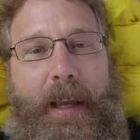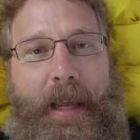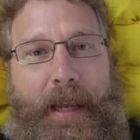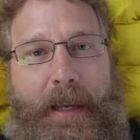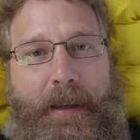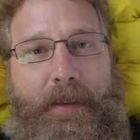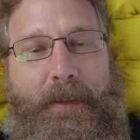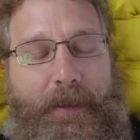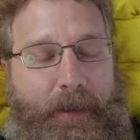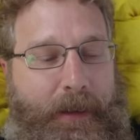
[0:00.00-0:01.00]

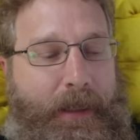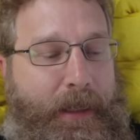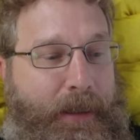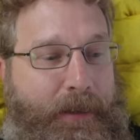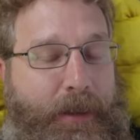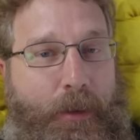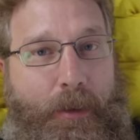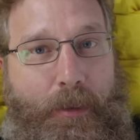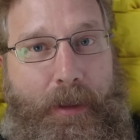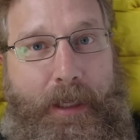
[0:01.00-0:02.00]
and the 0
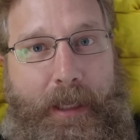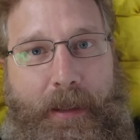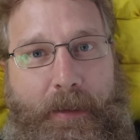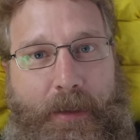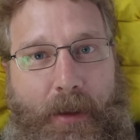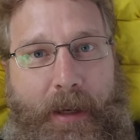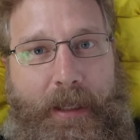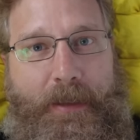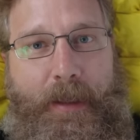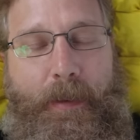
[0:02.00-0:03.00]
degree
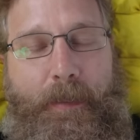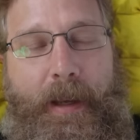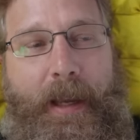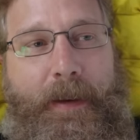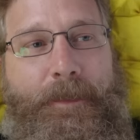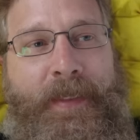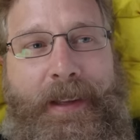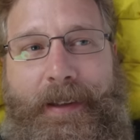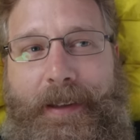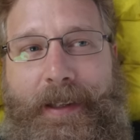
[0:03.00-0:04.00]
Sonic sleeping bag.
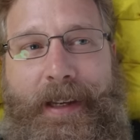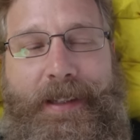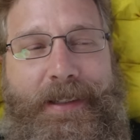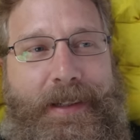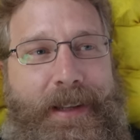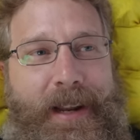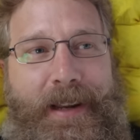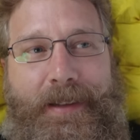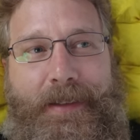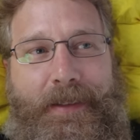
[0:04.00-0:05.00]
It's
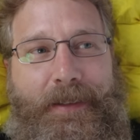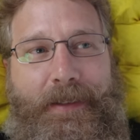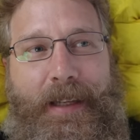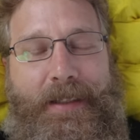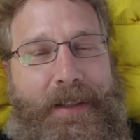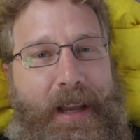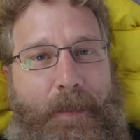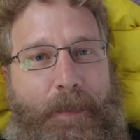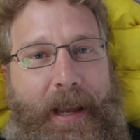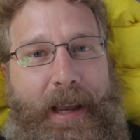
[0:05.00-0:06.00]
not It's
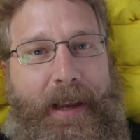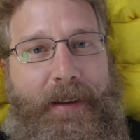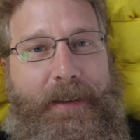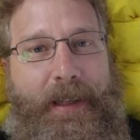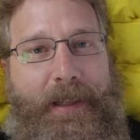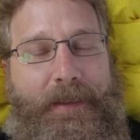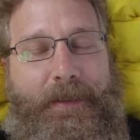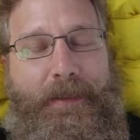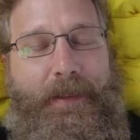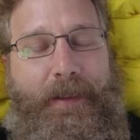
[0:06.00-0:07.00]
not bad,
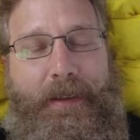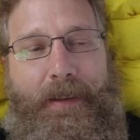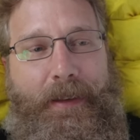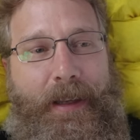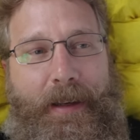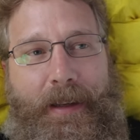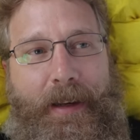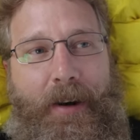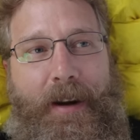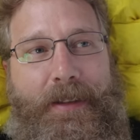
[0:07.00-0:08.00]
and
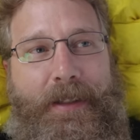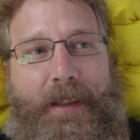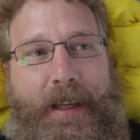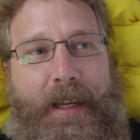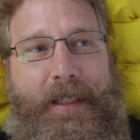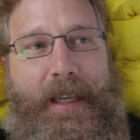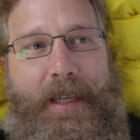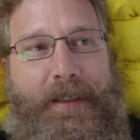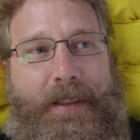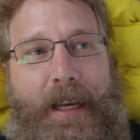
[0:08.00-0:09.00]
honestly, like, I
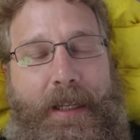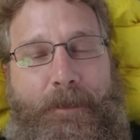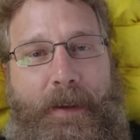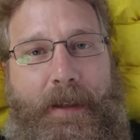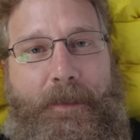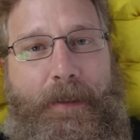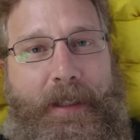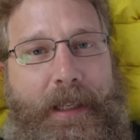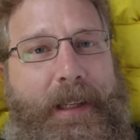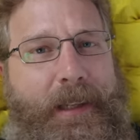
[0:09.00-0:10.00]
can't say
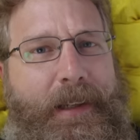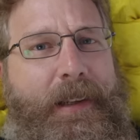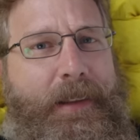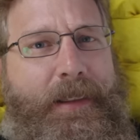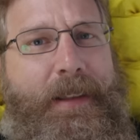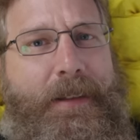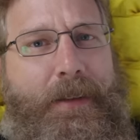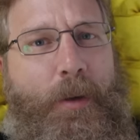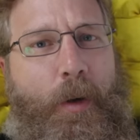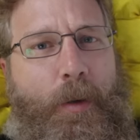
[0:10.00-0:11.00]
definitively this
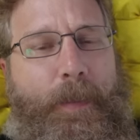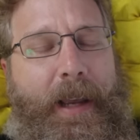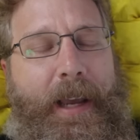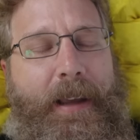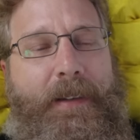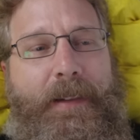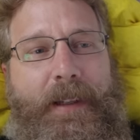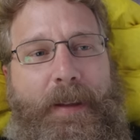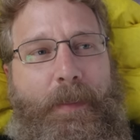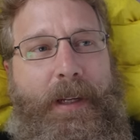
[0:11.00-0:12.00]
is a cold pad
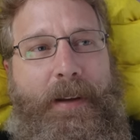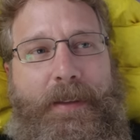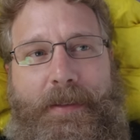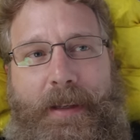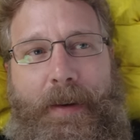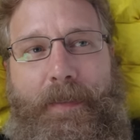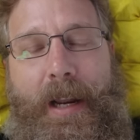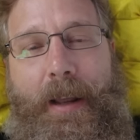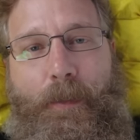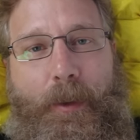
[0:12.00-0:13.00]
because I'm
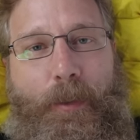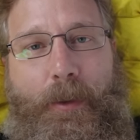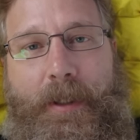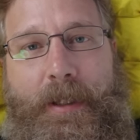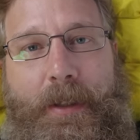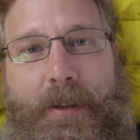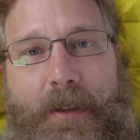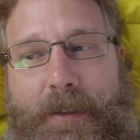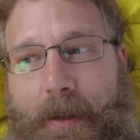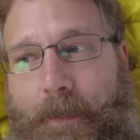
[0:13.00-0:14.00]
not in real world
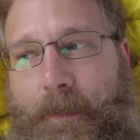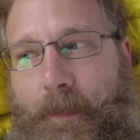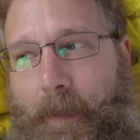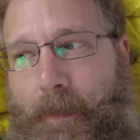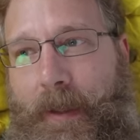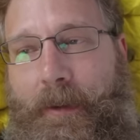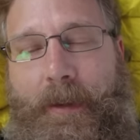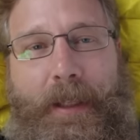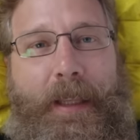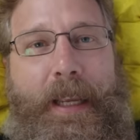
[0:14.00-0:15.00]
conditions. I'm
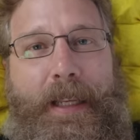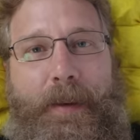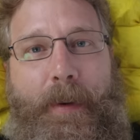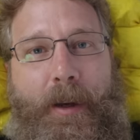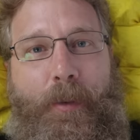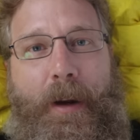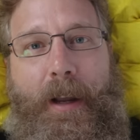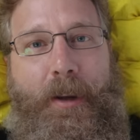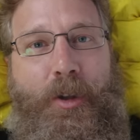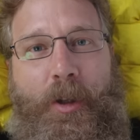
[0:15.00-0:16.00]
literally laying in my
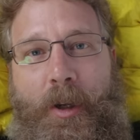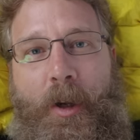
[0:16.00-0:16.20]
garage